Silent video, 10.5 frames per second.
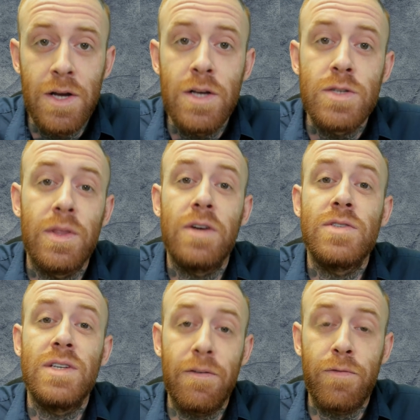So there's
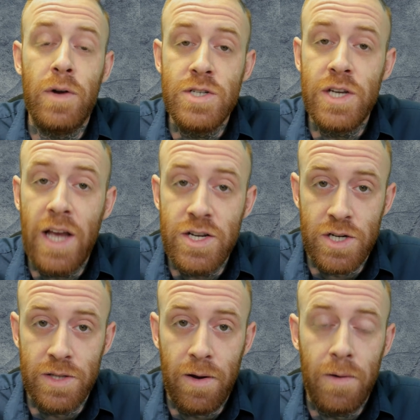a
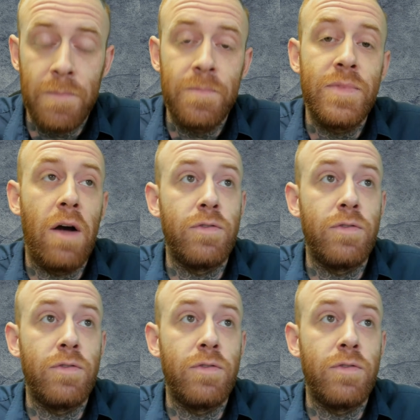differentiation there. Now,